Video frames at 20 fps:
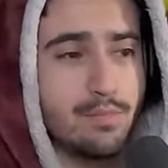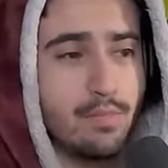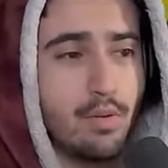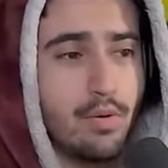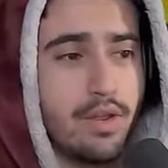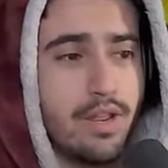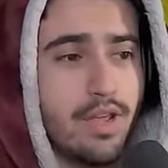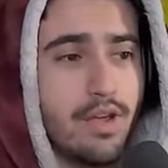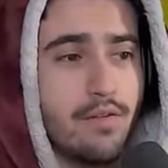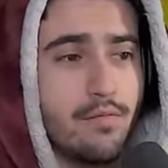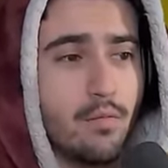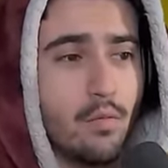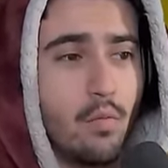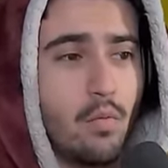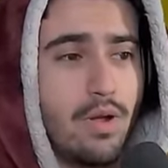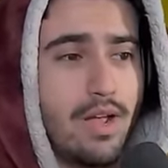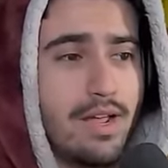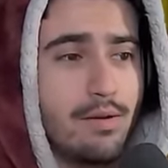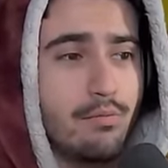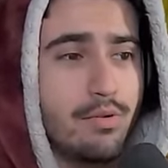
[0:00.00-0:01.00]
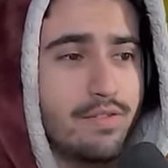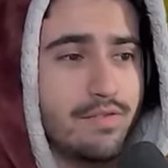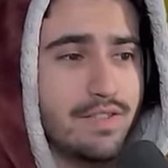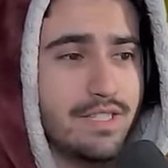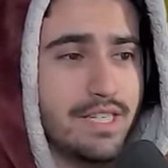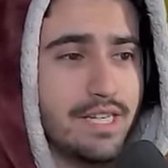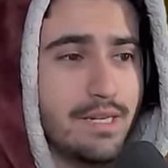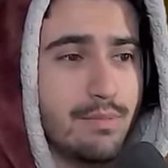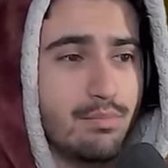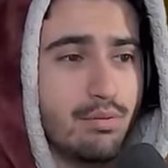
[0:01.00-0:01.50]
point of why we've
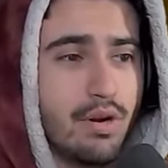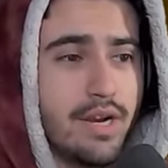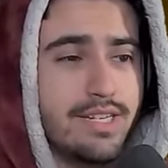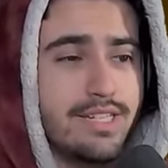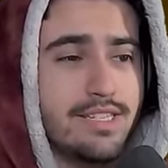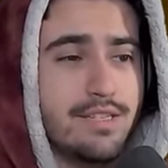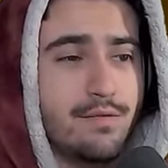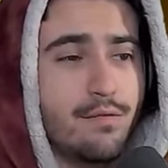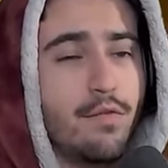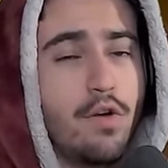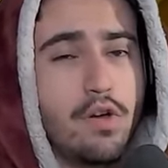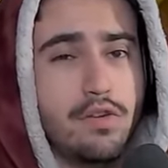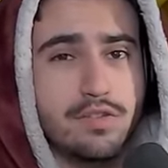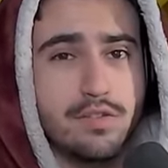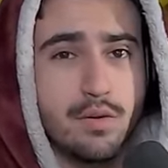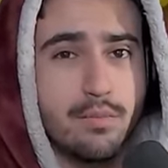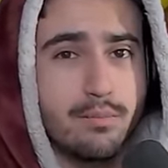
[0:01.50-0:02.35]
seen prices fall so